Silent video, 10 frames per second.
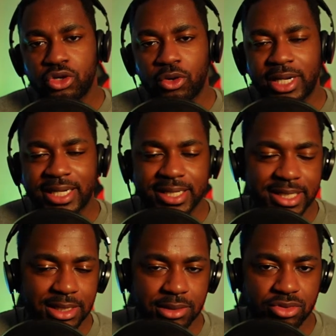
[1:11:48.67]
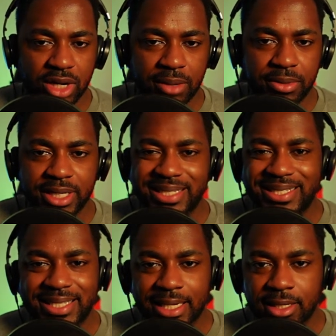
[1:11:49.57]
go ahead, hit that subscribe
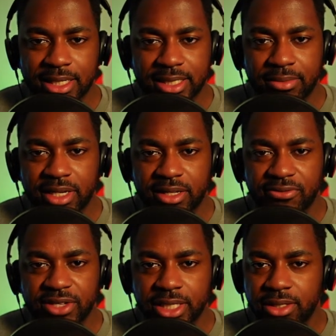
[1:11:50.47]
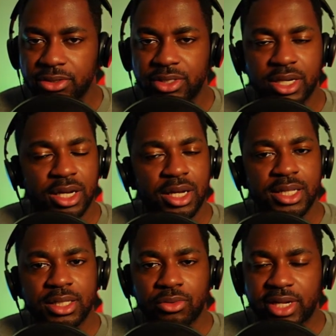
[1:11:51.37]
button, take a look at some of the other videos
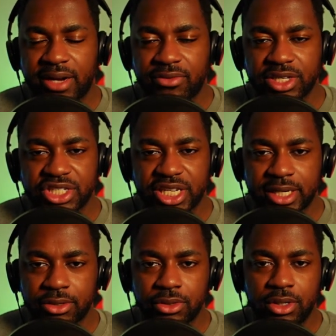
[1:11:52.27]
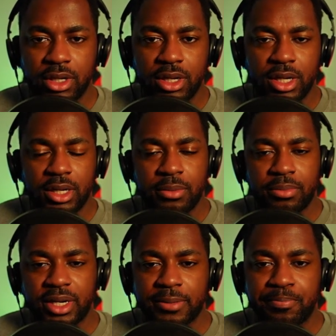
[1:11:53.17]
that we have on the channel.
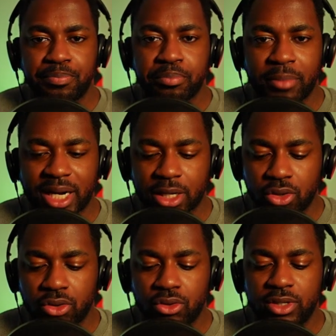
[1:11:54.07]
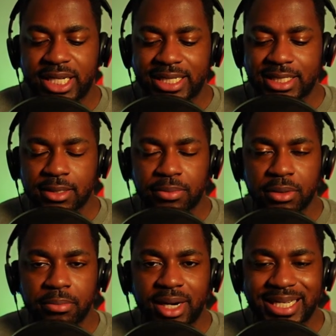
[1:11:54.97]
But my goal is to
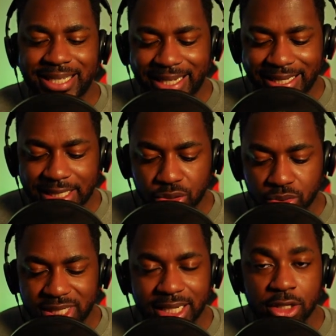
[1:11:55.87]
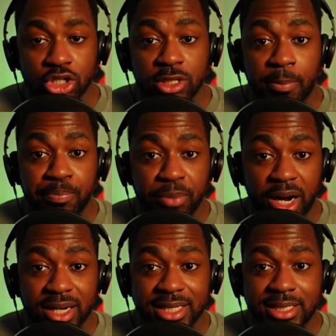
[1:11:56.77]
put money into sailors'
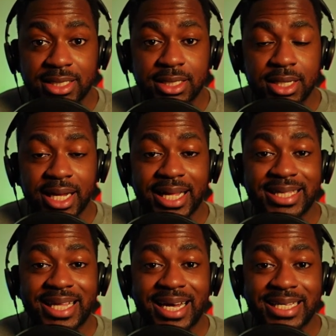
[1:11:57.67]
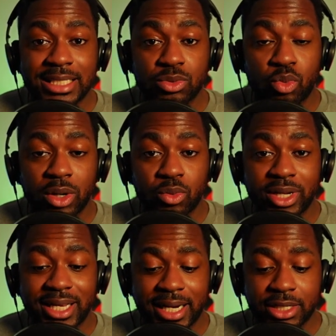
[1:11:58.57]
pockets, and that is one
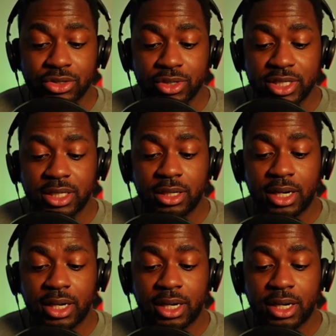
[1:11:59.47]
way that I do it.